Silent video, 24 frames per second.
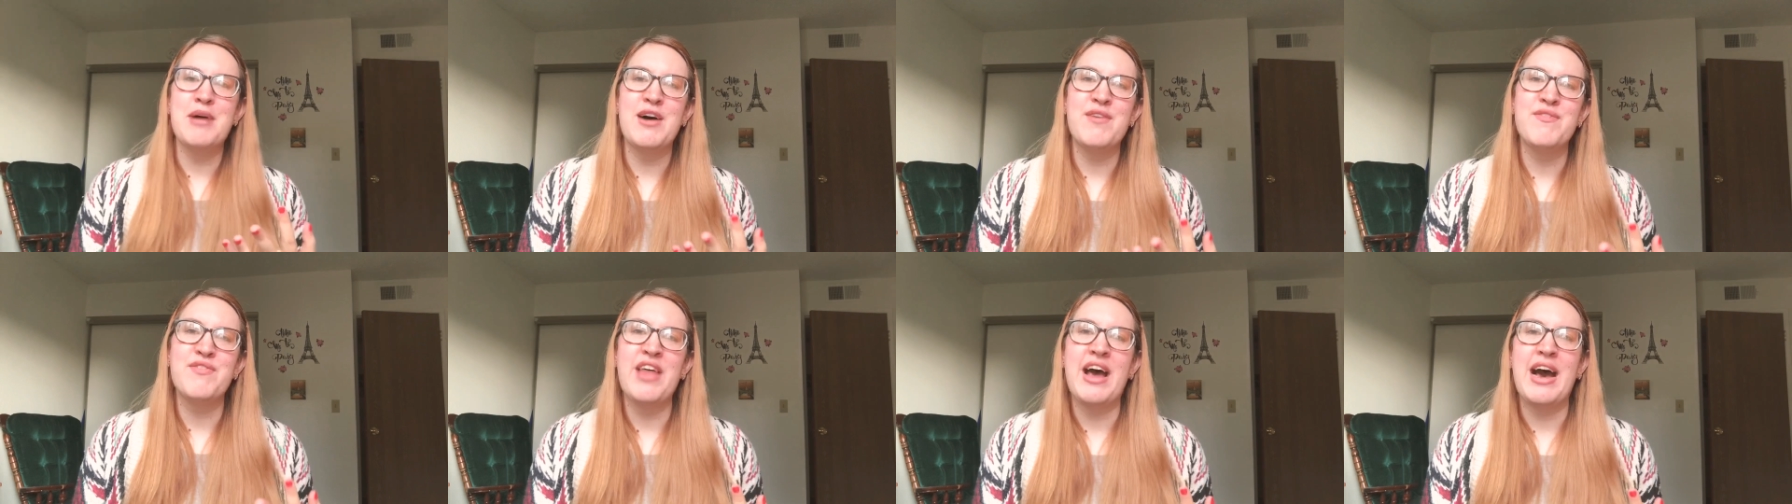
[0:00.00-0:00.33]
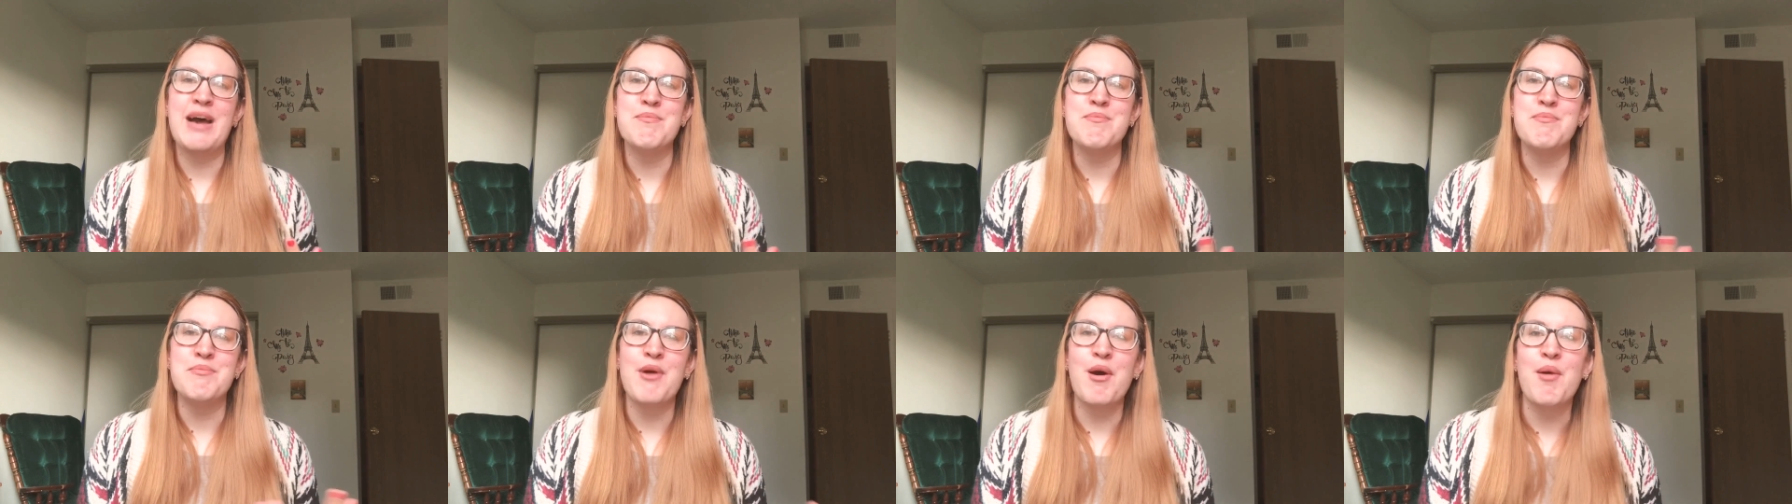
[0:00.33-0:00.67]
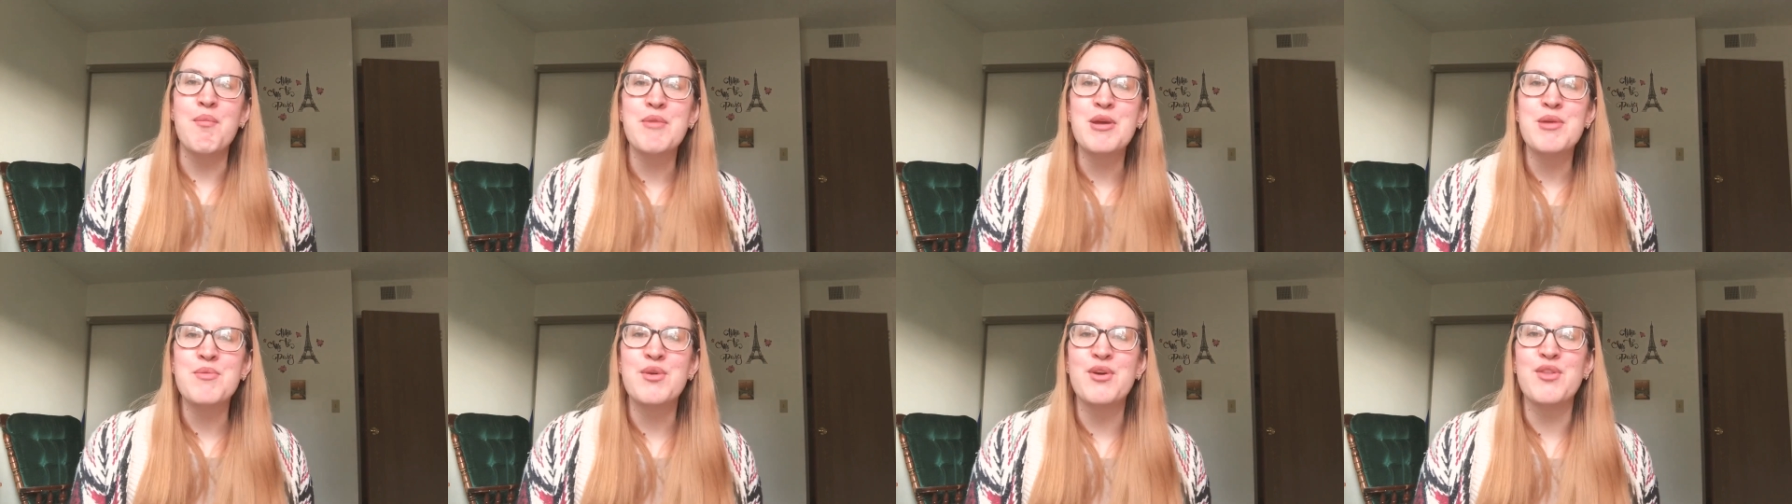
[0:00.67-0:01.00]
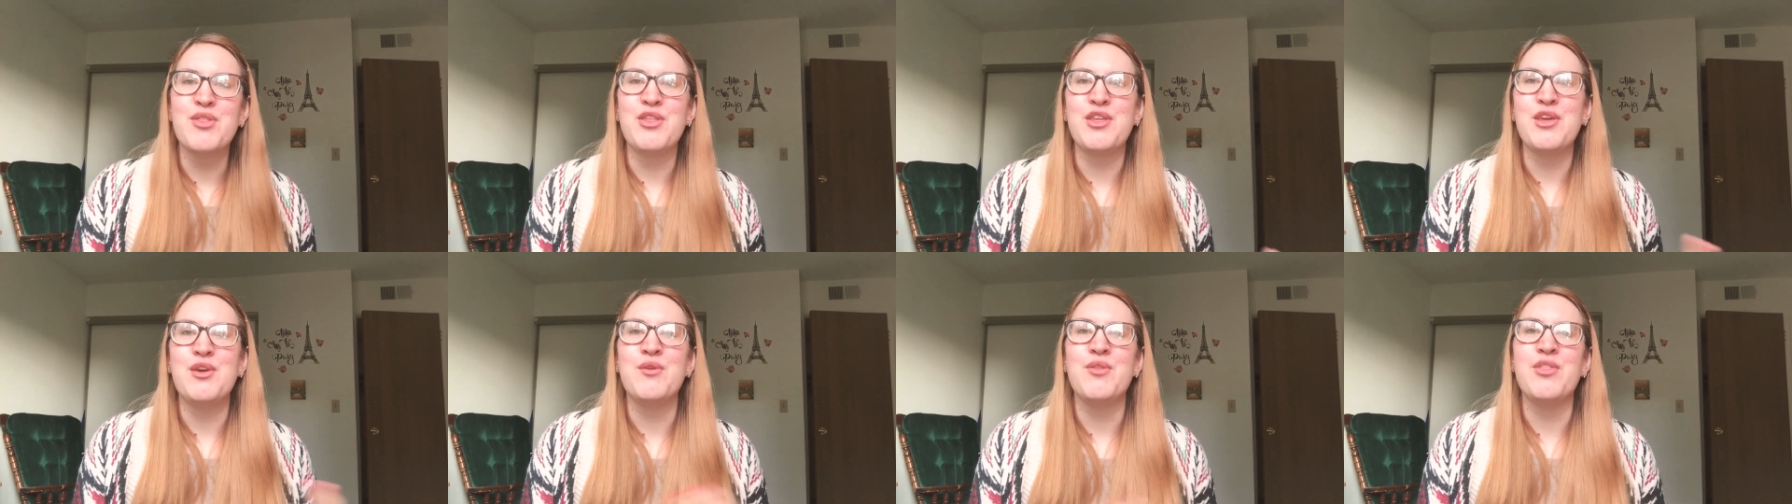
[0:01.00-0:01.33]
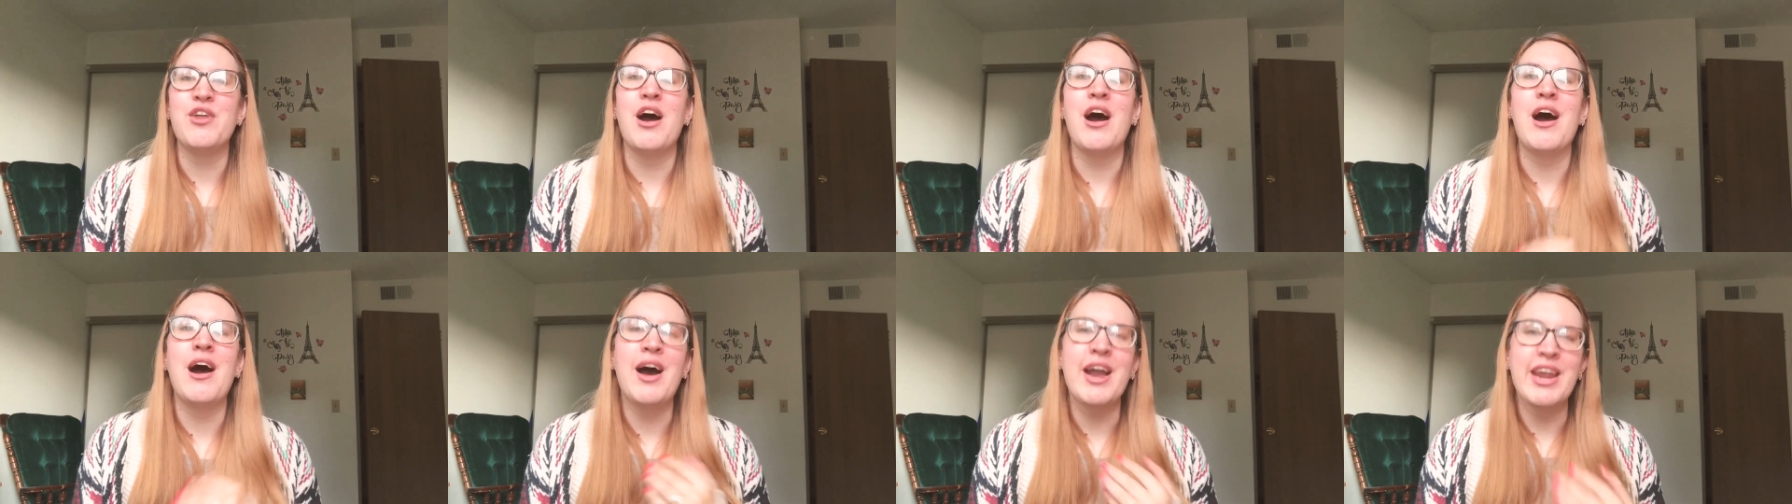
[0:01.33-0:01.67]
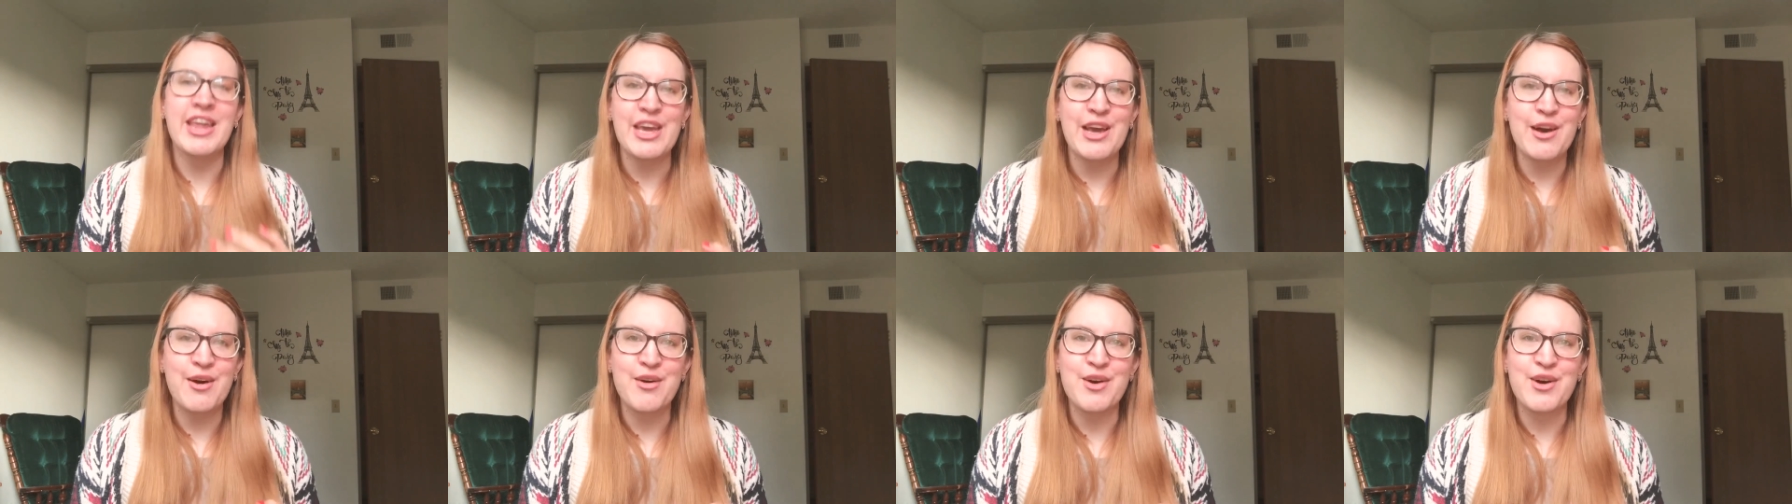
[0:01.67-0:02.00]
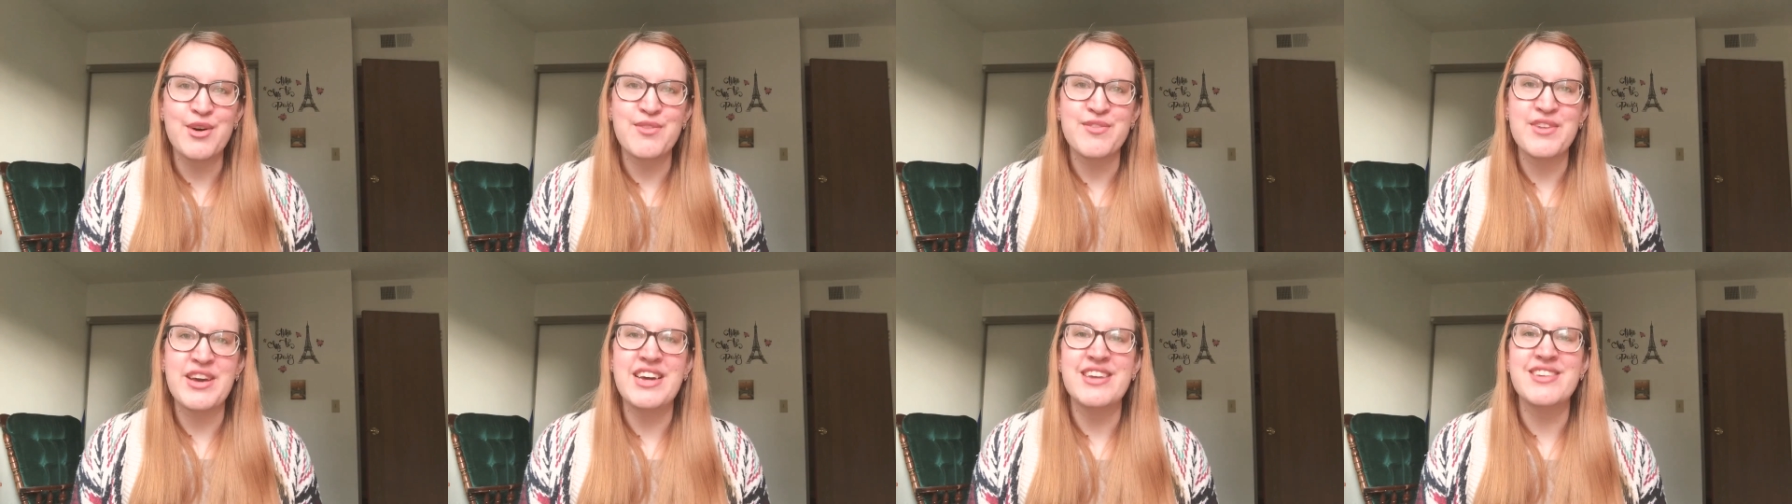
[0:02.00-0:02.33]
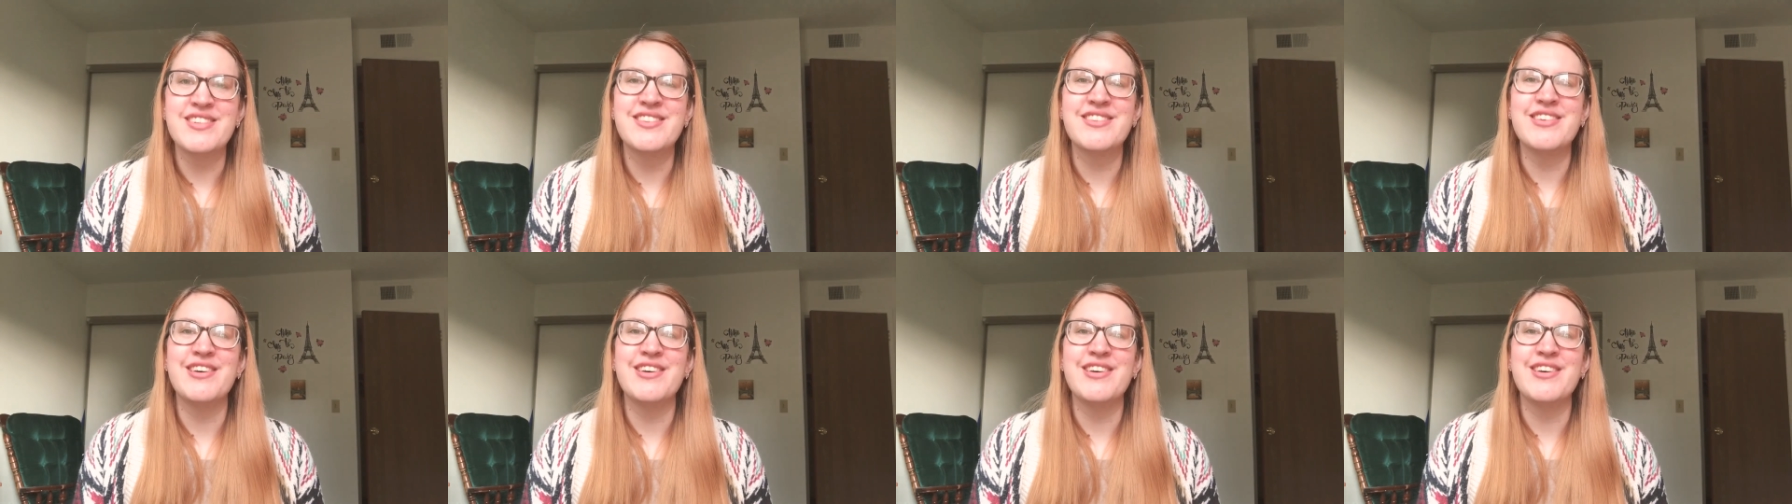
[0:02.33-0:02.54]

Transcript: of that moment with you, the audio of it.